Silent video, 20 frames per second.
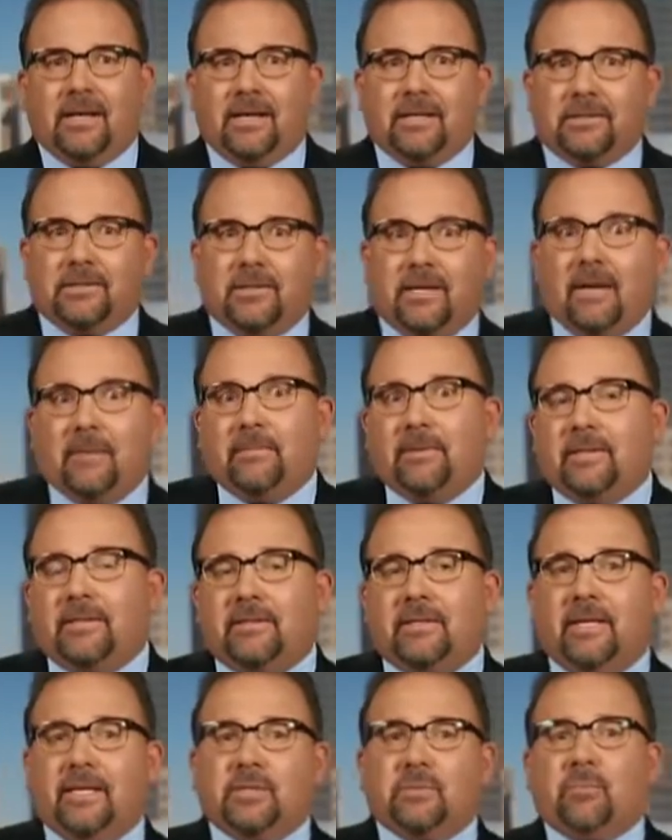does, Shep.
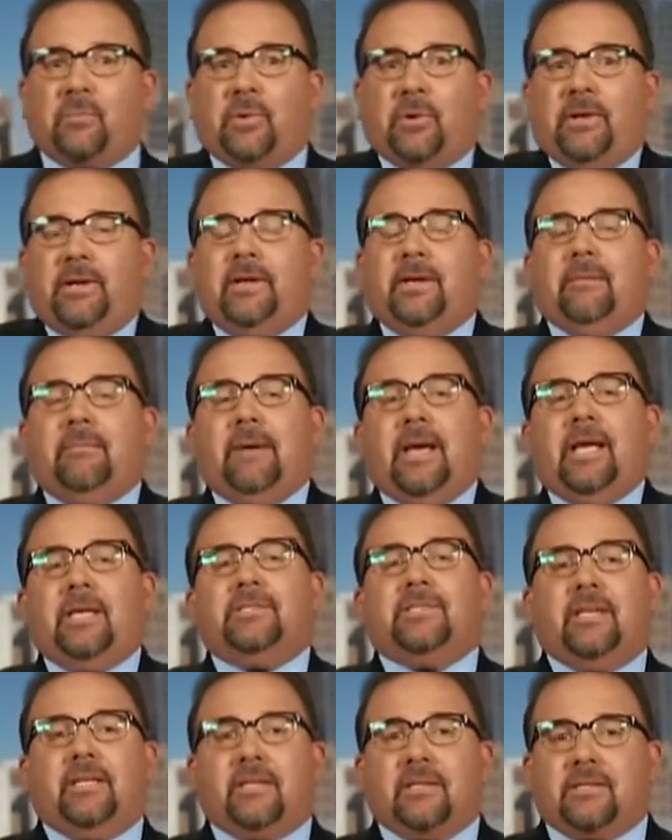It's pretty
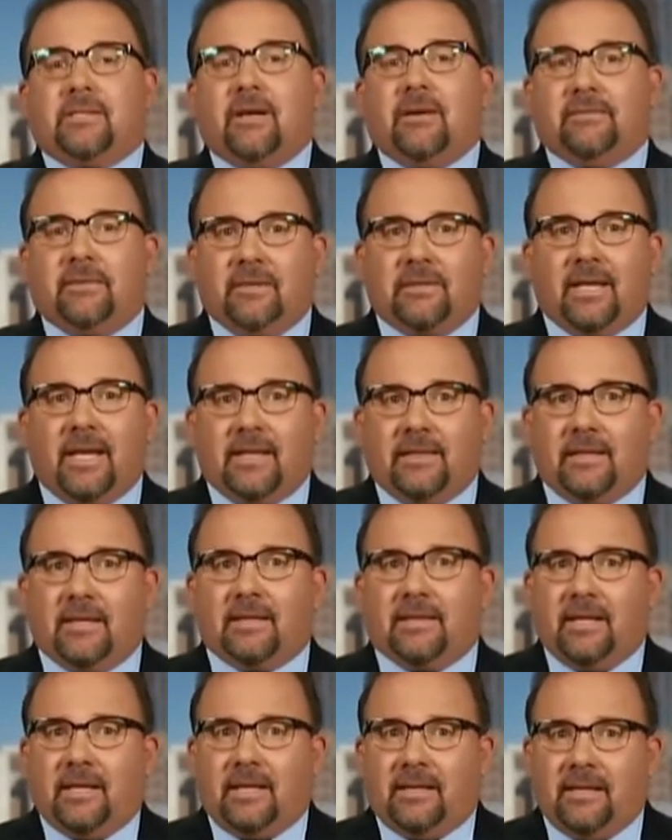amazing the stuff
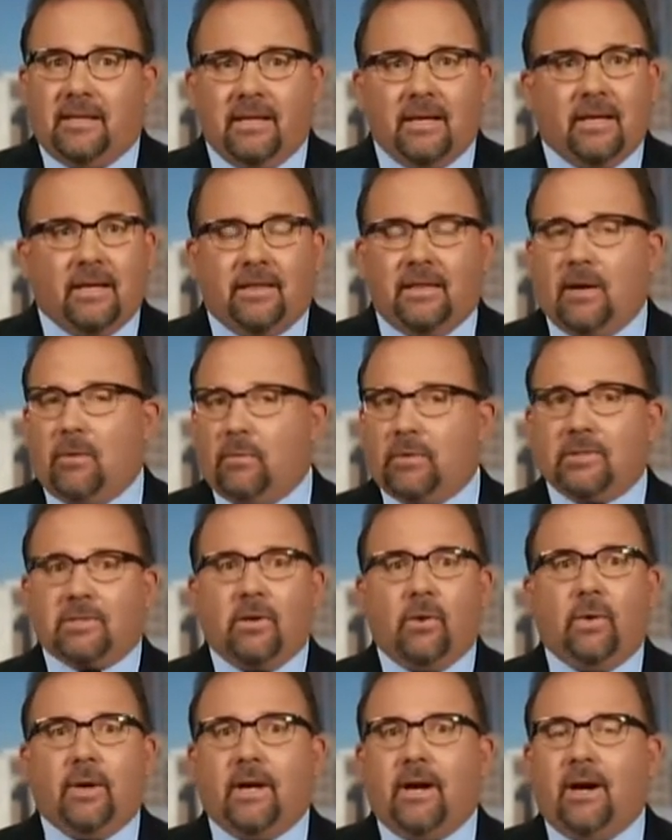that
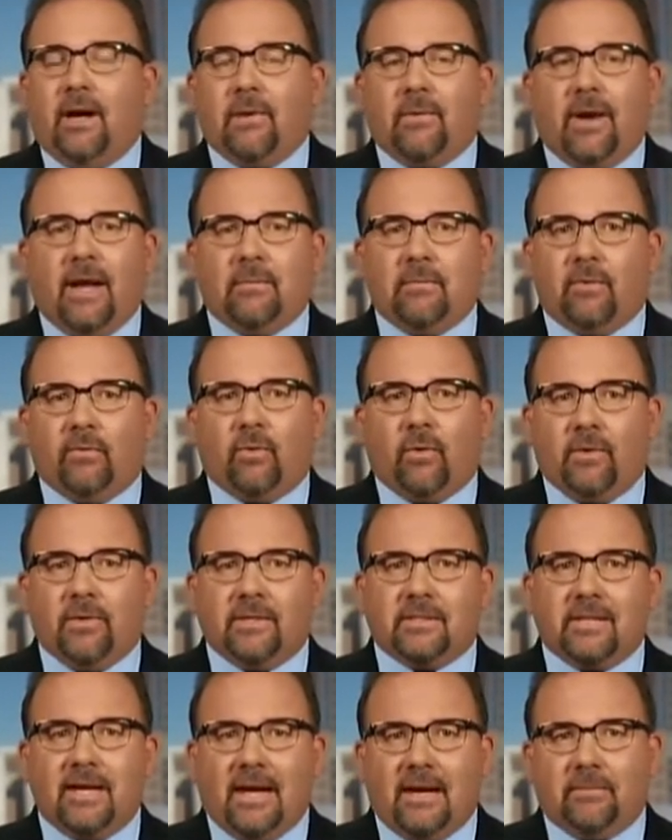was going on right before
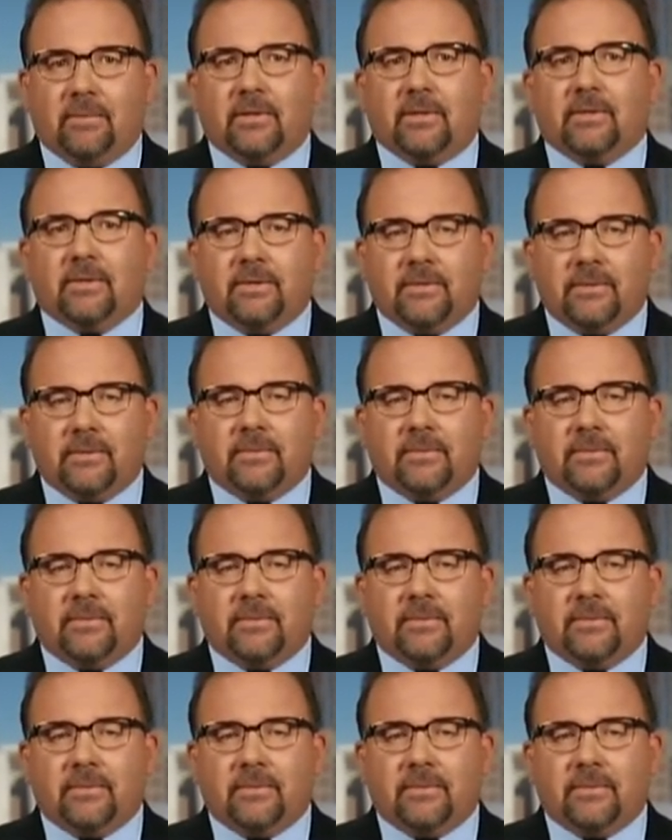this happened.